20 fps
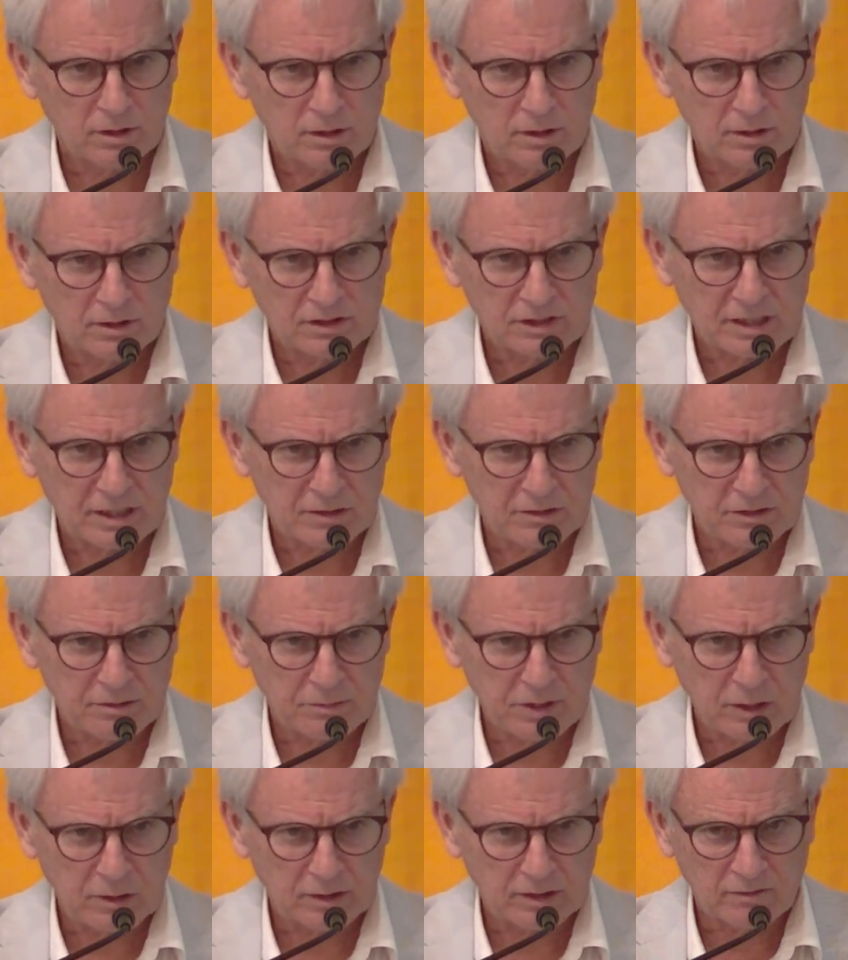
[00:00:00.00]
South
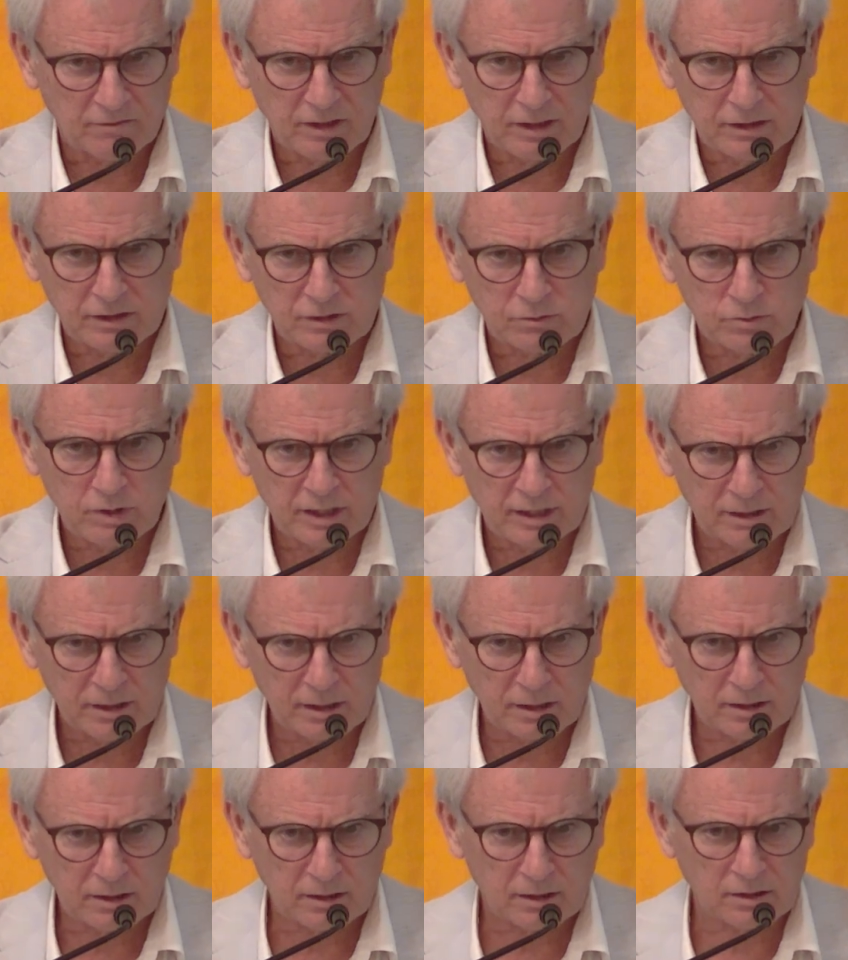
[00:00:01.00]
America, Venezuela,
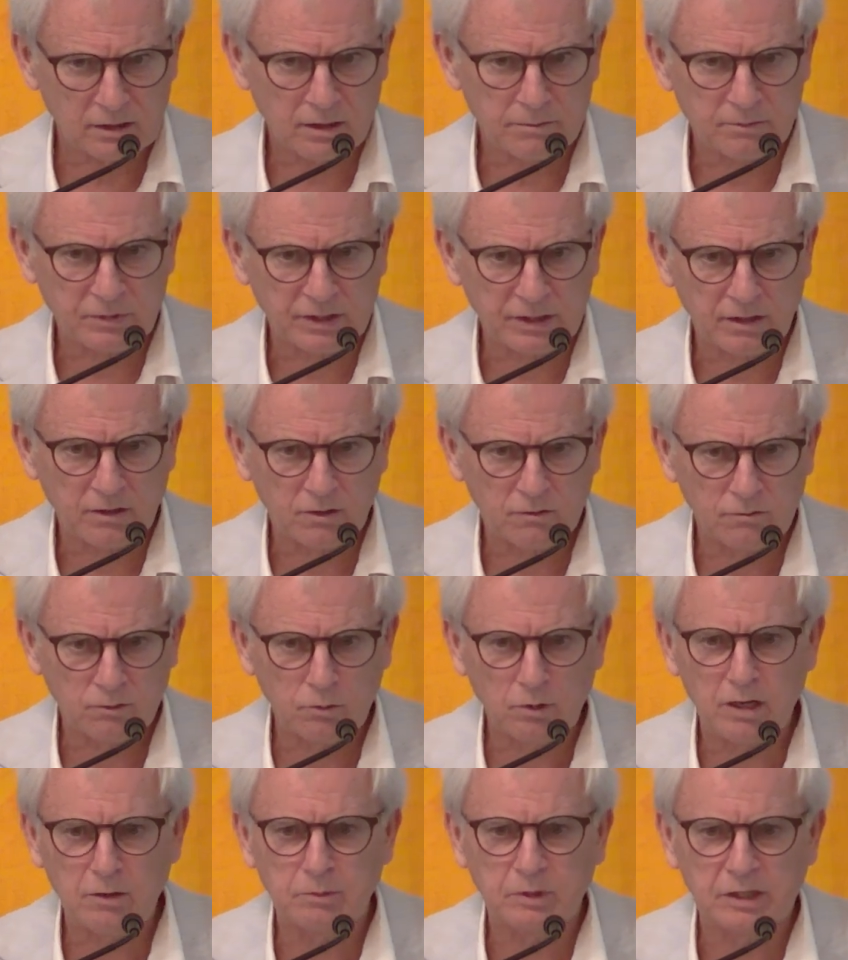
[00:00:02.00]
Colombia,
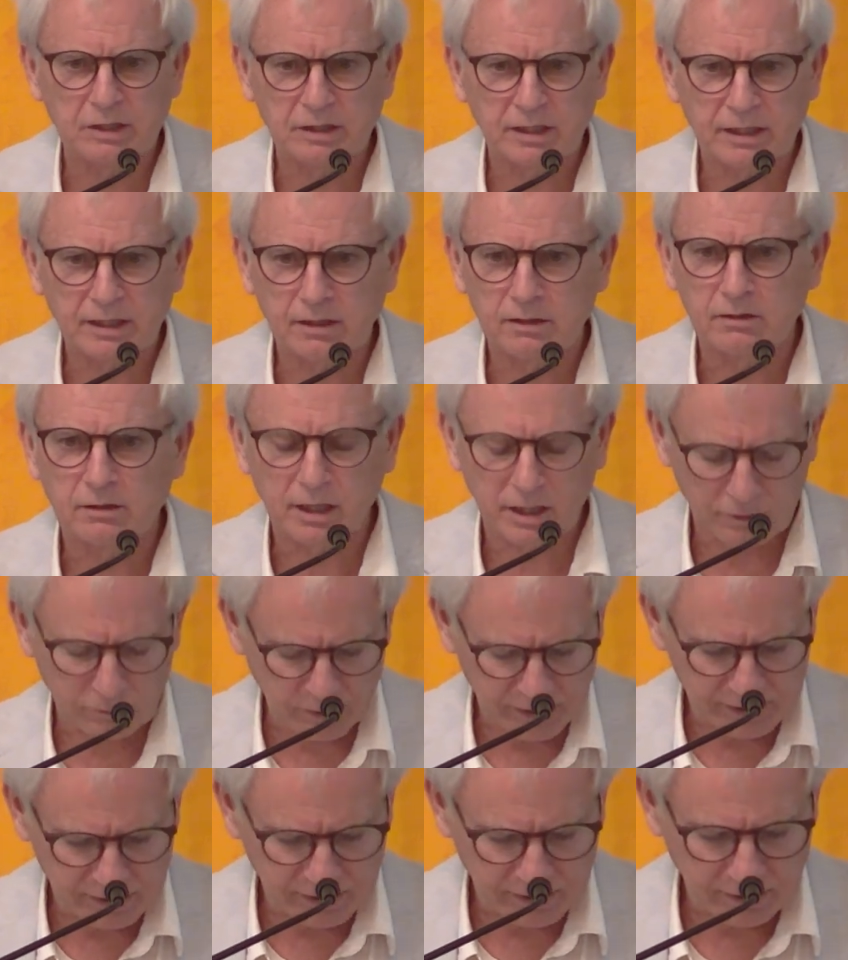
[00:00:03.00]
overwhelmingly in
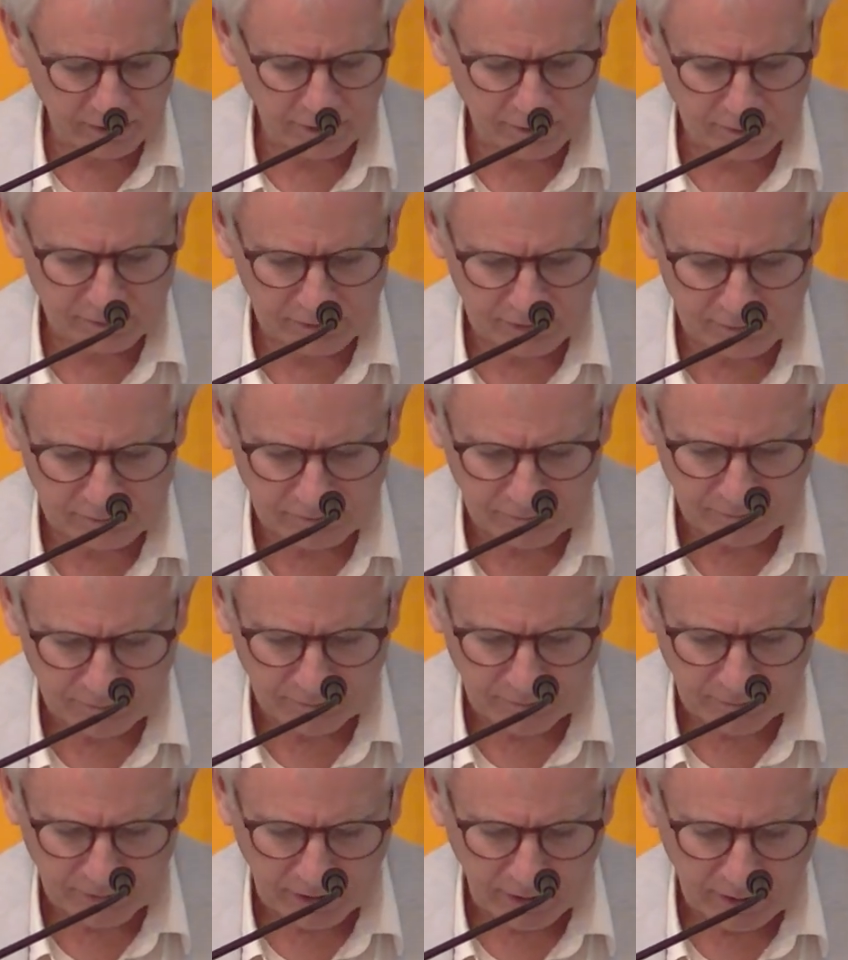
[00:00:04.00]
recent years.
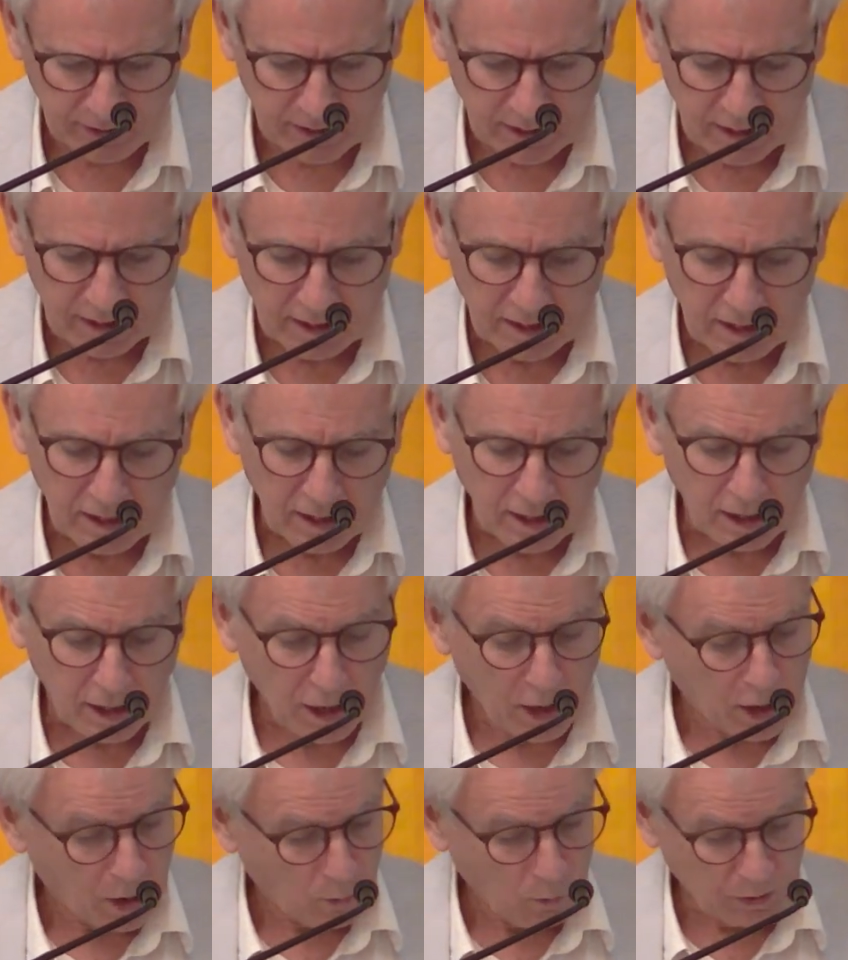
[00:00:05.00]

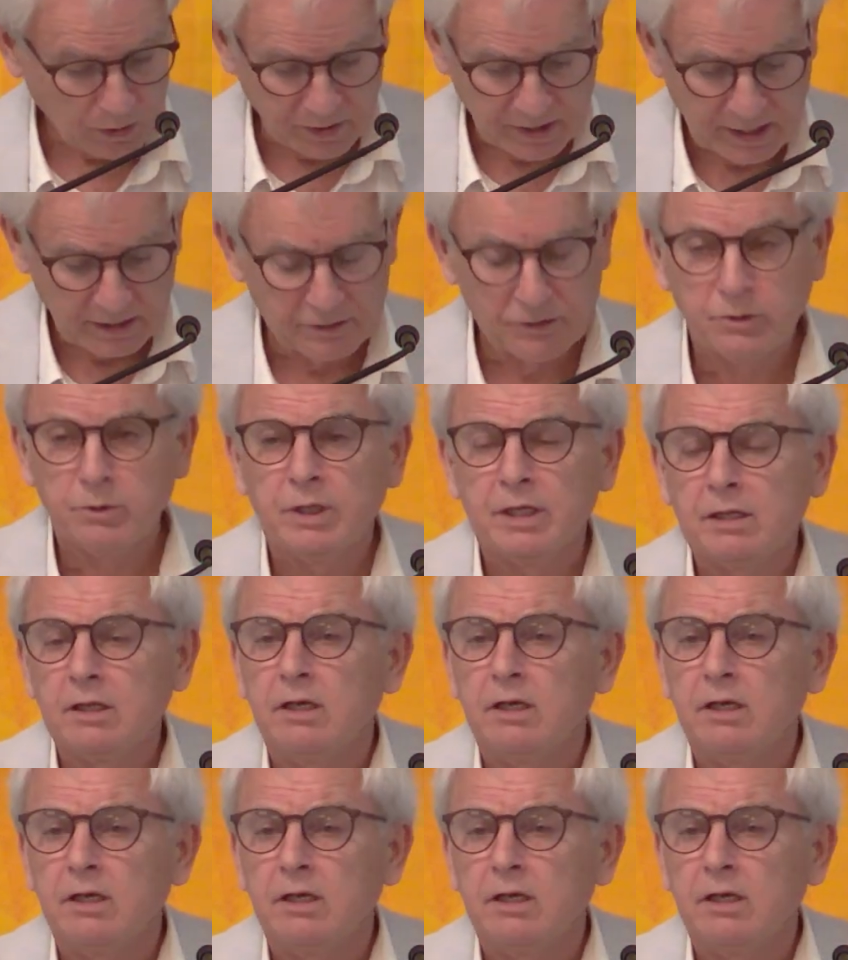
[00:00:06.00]
What are they doing?